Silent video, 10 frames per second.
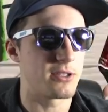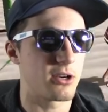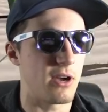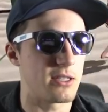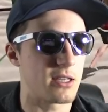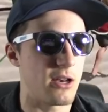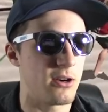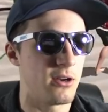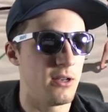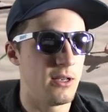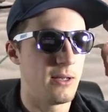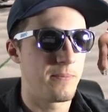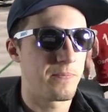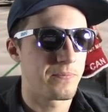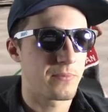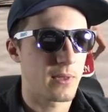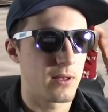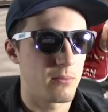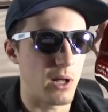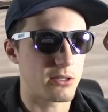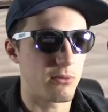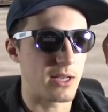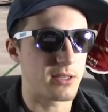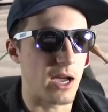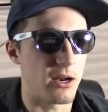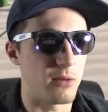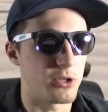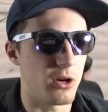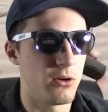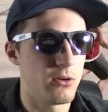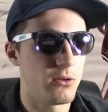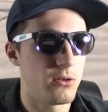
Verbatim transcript: a great setter, block the right side on him, Joe.